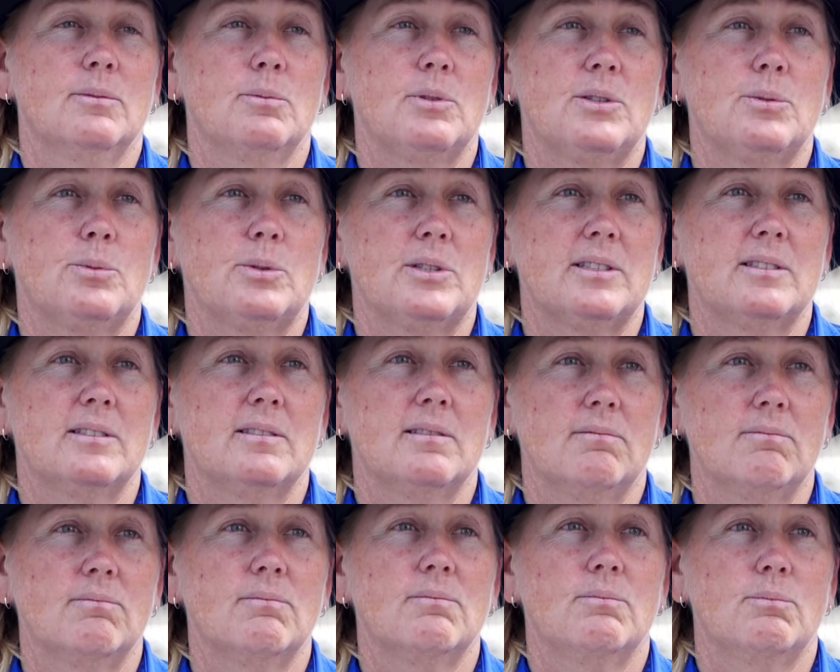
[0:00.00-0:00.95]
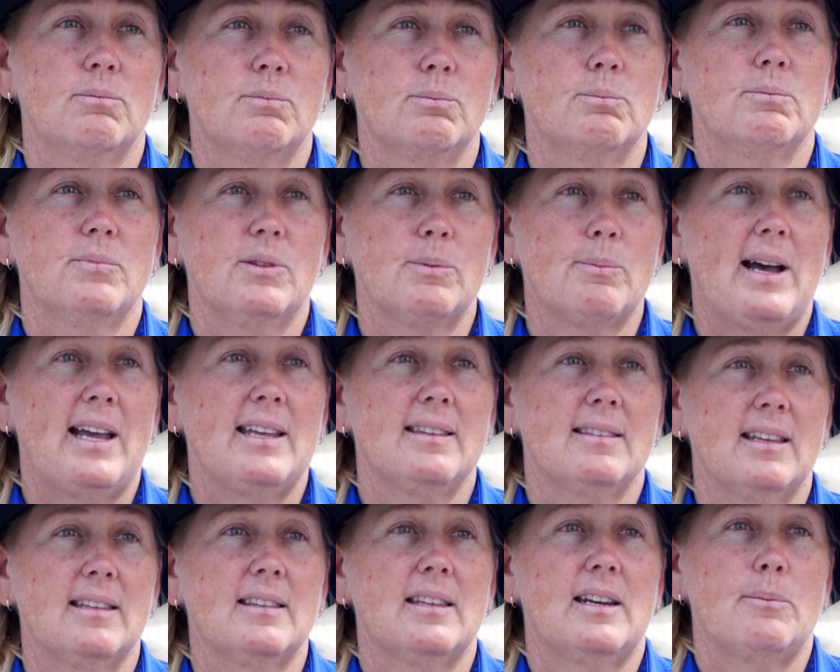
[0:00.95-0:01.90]
which was the main
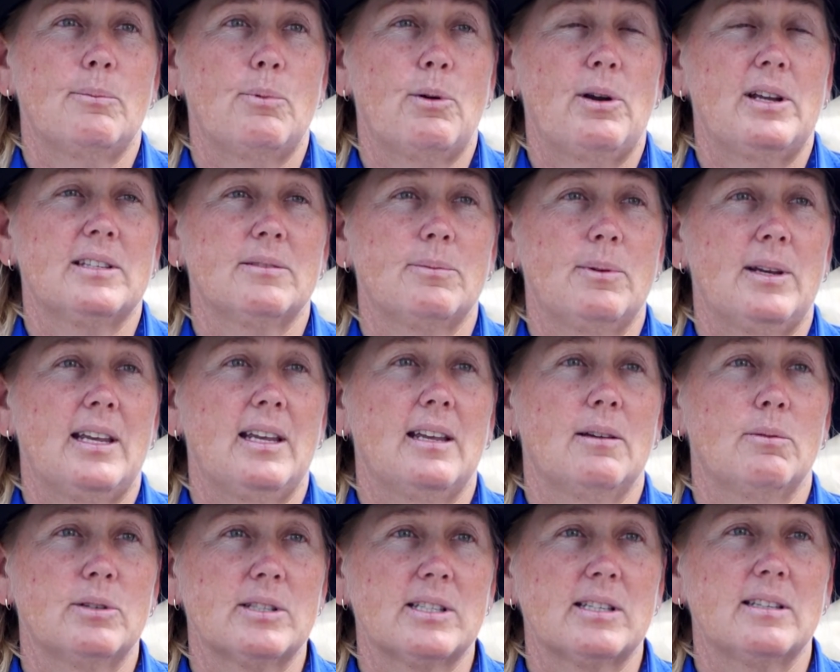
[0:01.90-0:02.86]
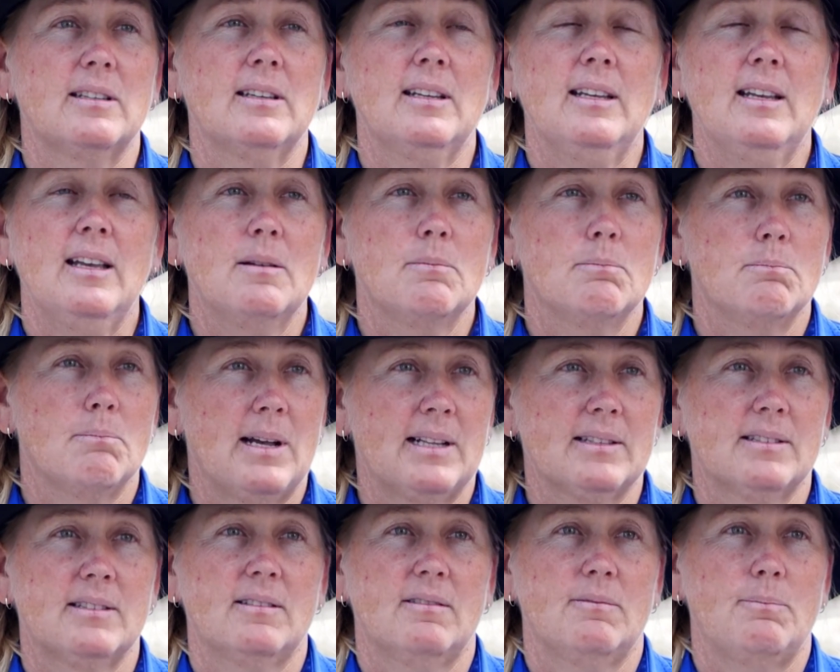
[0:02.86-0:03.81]
thing that impressed me. It wasn't
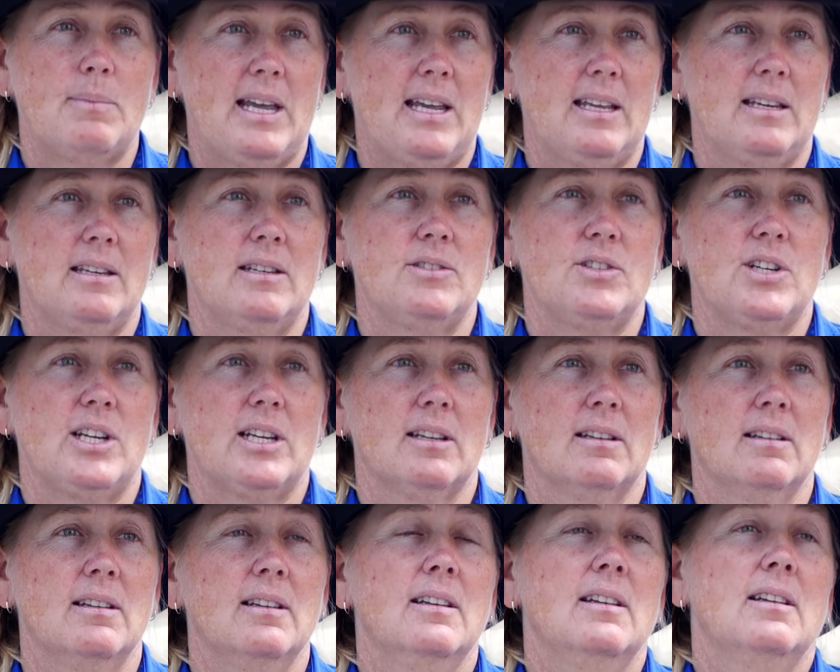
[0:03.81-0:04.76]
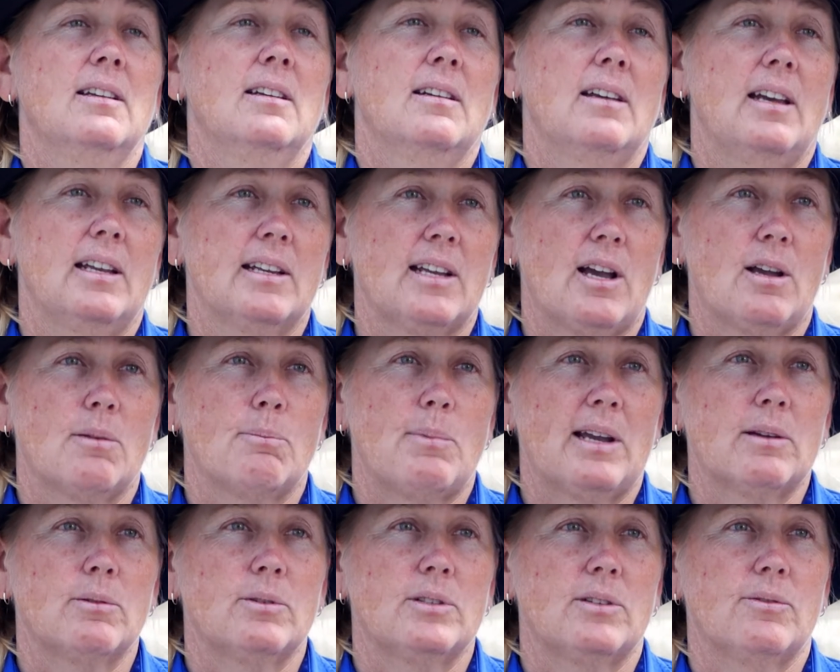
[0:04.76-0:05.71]
months of bandaging and going
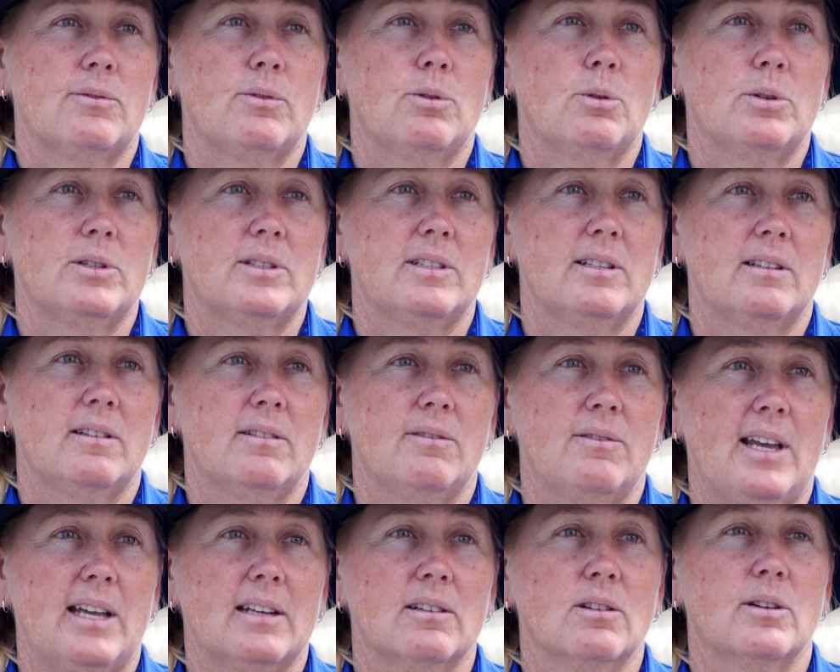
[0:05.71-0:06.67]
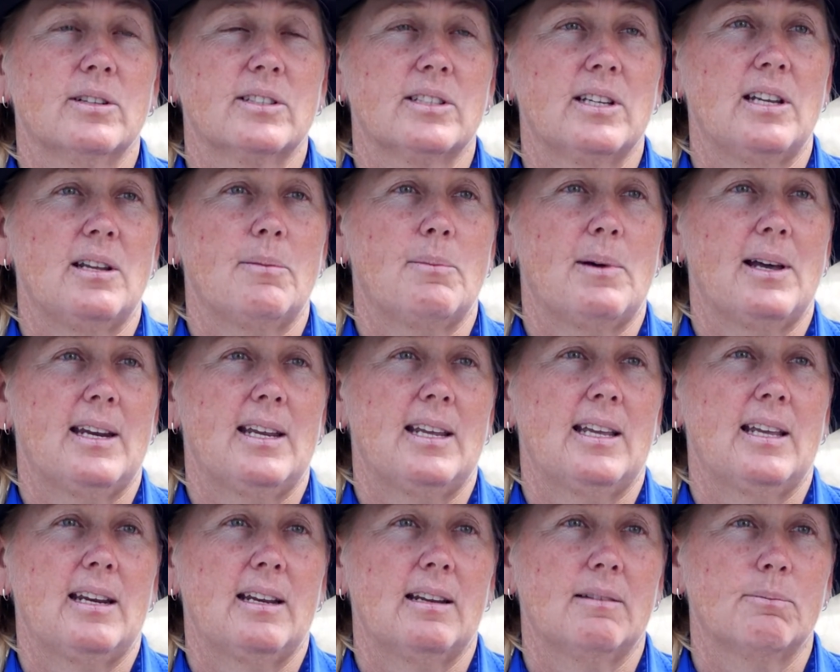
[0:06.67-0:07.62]
backwards and forwards to the vet, costing you money,
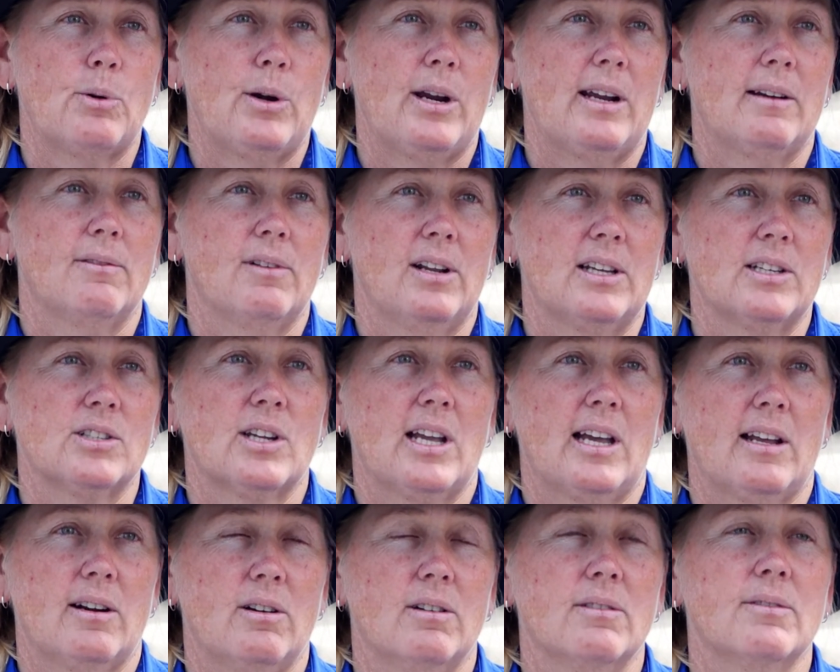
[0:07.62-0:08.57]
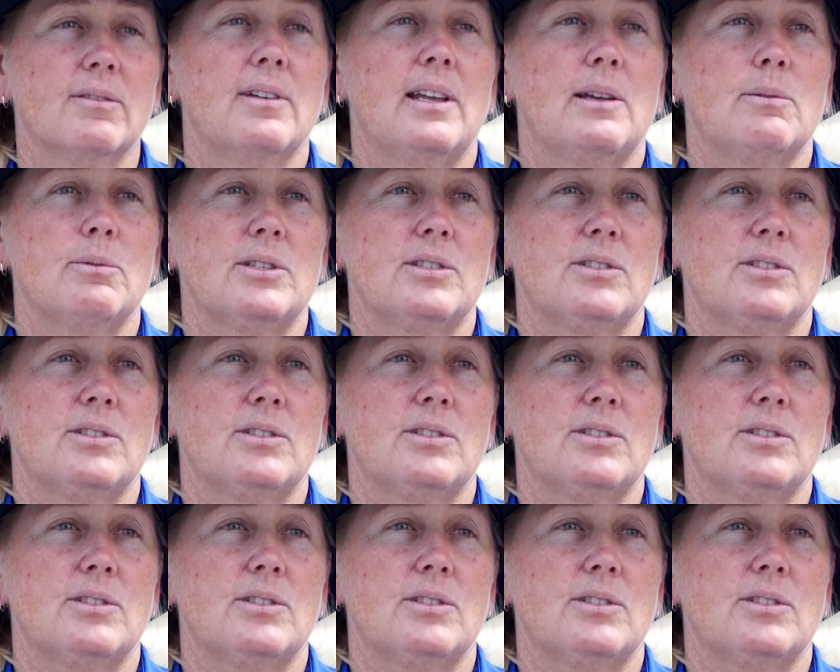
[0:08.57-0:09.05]
getting proud flesh cut off. It was